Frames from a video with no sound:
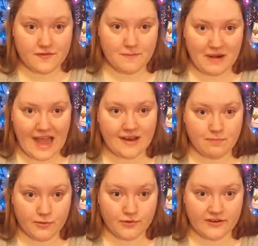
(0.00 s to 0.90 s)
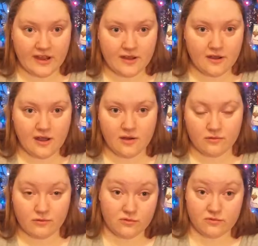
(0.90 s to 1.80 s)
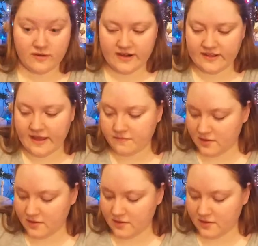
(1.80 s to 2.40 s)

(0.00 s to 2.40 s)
the black border already there.